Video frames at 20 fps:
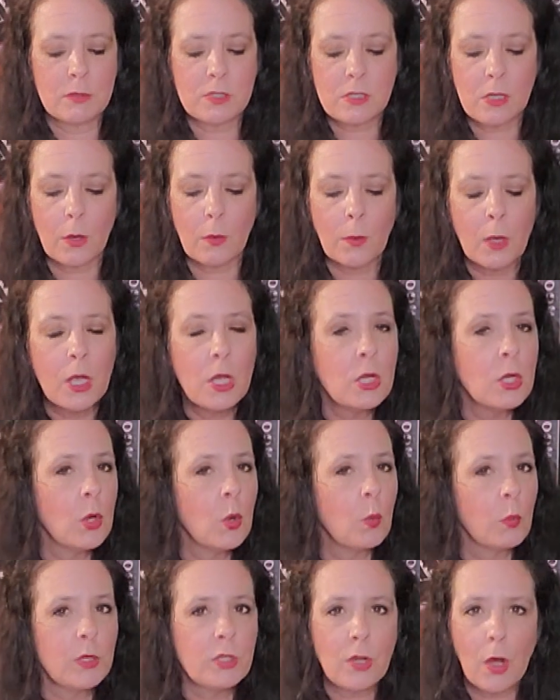So
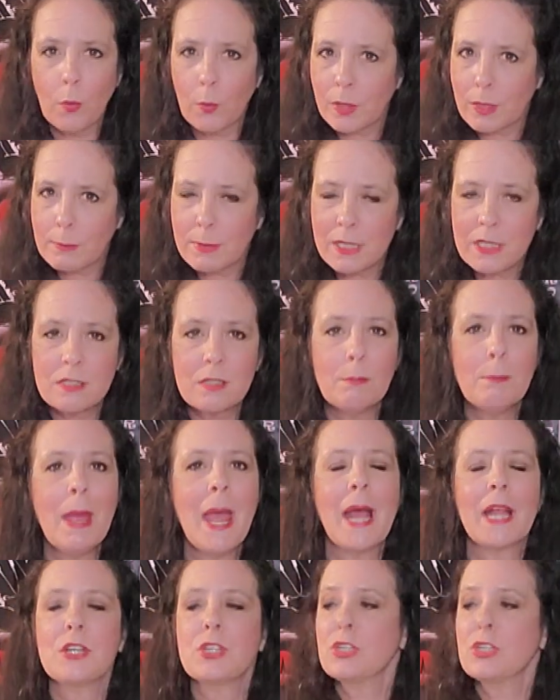we don't want to mix and match.